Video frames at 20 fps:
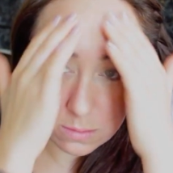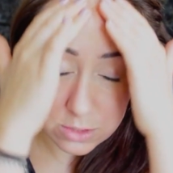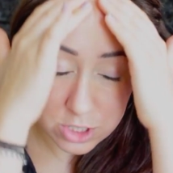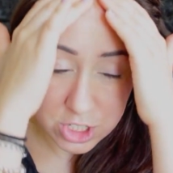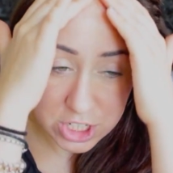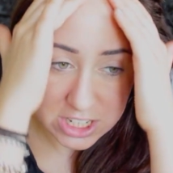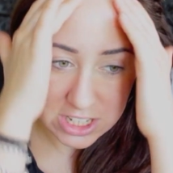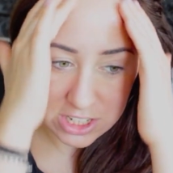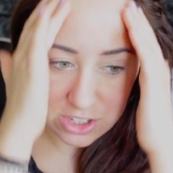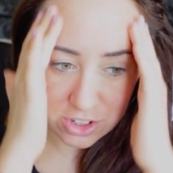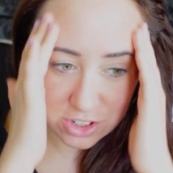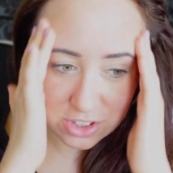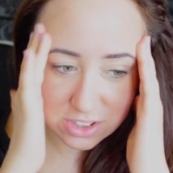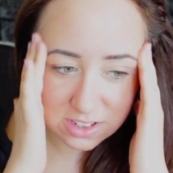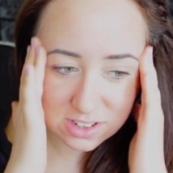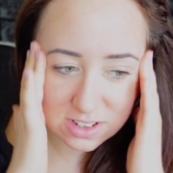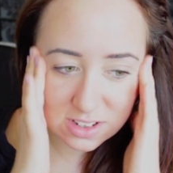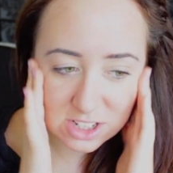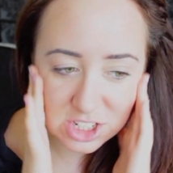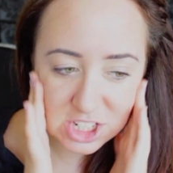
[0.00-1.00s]
She
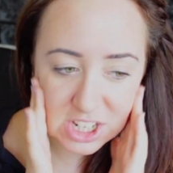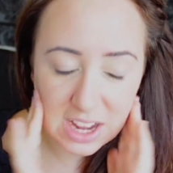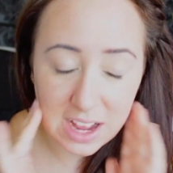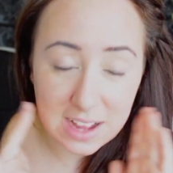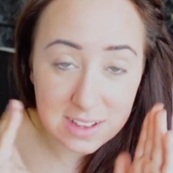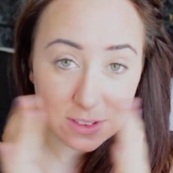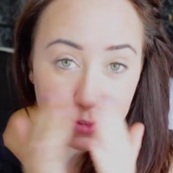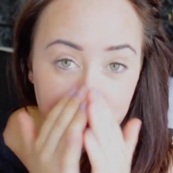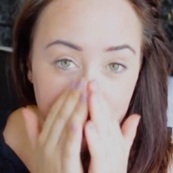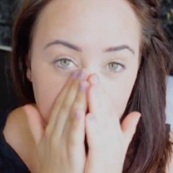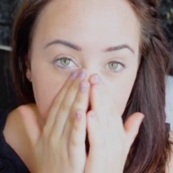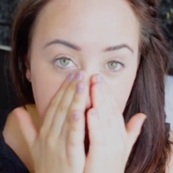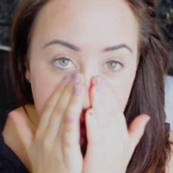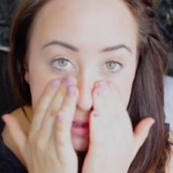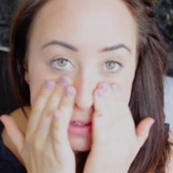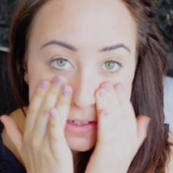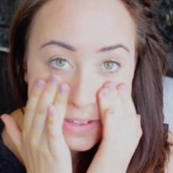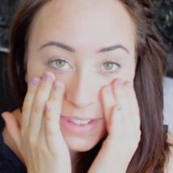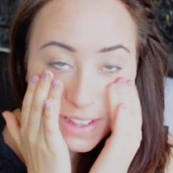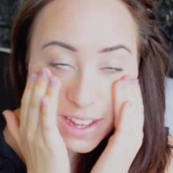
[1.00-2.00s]
has a
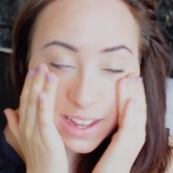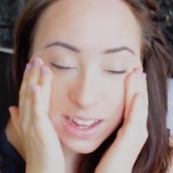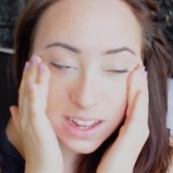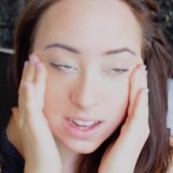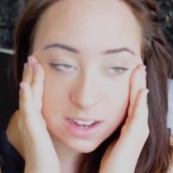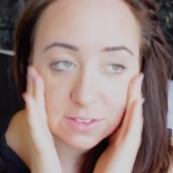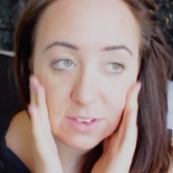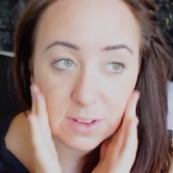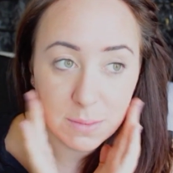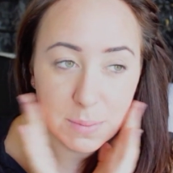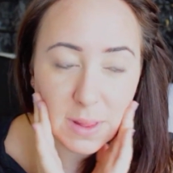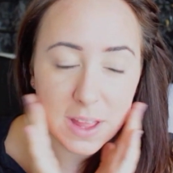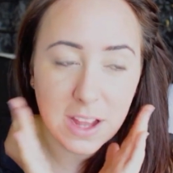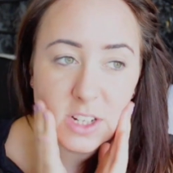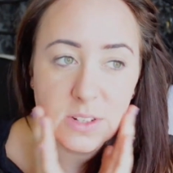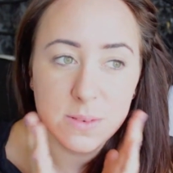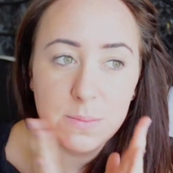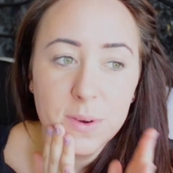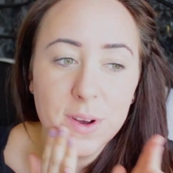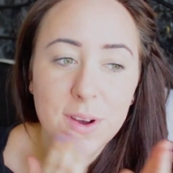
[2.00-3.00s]
flawless like kind of
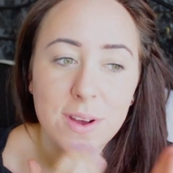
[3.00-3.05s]
complexion,